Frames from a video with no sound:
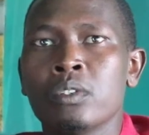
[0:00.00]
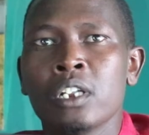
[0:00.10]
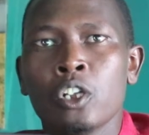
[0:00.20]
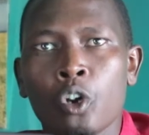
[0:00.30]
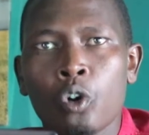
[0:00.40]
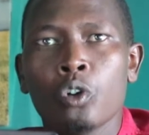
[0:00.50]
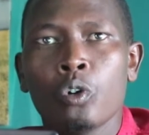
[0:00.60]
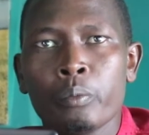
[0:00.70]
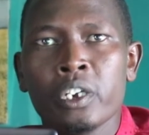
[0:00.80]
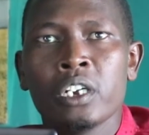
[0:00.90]
the local
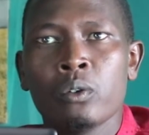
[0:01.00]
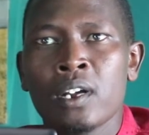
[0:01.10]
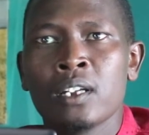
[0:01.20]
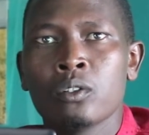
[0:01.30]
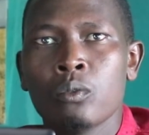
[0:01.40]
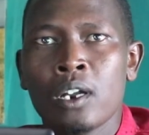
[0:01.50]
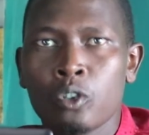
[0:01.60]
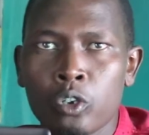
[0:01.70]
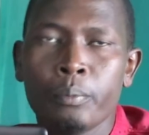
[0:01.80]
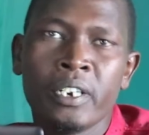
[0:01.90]
community were
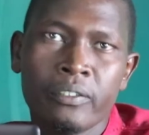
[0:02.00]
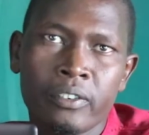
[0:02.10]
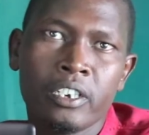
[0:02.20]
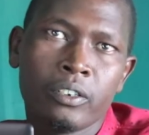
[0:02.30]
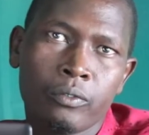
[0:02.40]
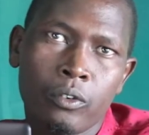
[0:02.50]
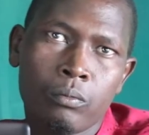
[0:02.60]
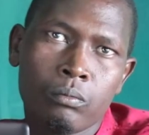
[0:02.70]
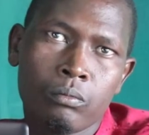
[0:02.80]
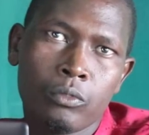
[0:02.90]
not benefiting
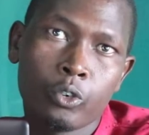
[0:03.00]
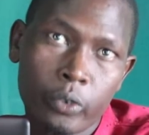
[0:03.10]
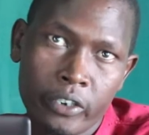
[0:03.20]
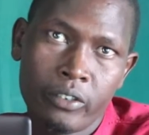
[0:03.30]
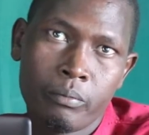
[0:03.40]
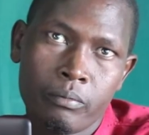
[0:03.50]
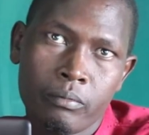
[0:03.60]
from tourism.